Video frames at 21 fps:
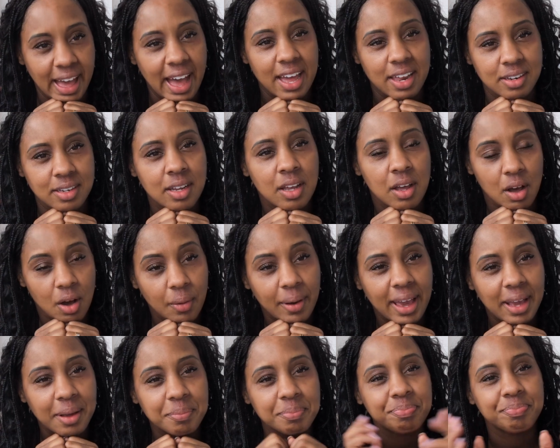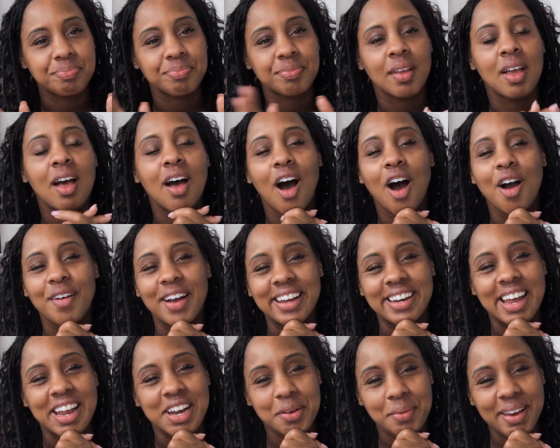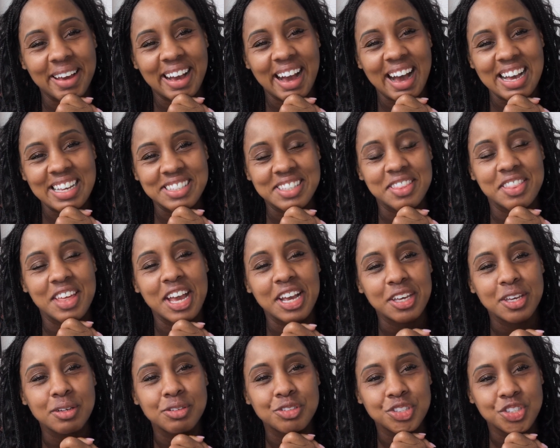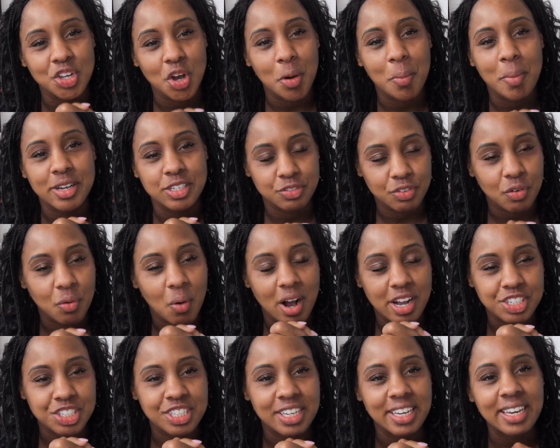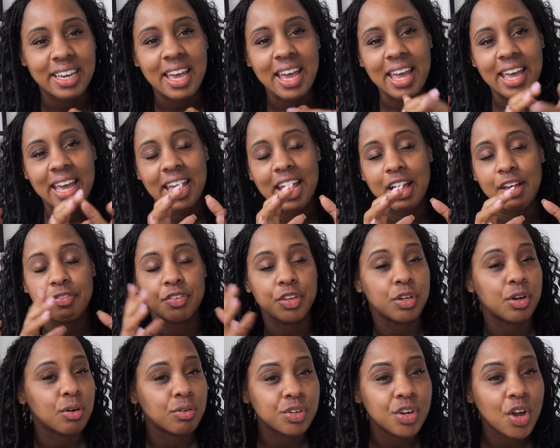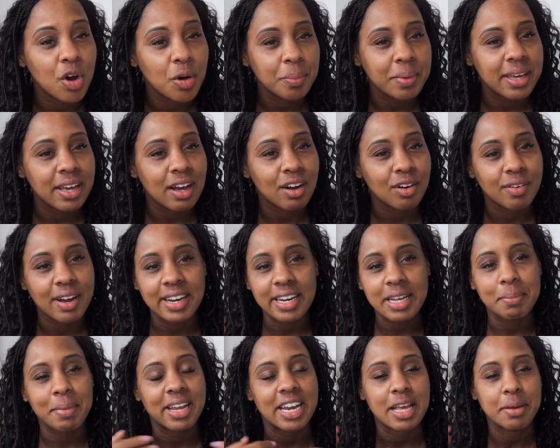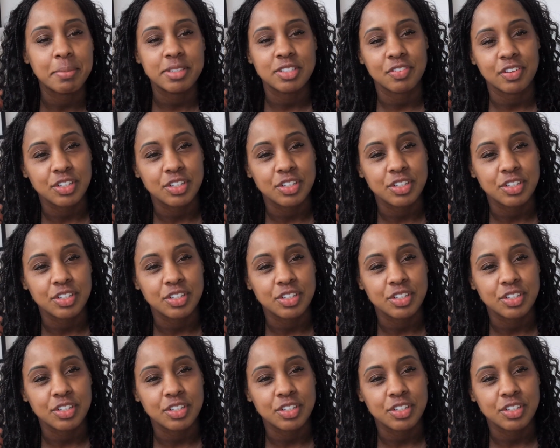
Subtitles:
that, okay? All right, anyway, guys, thank you so much for watching. If you don't know me already, my name is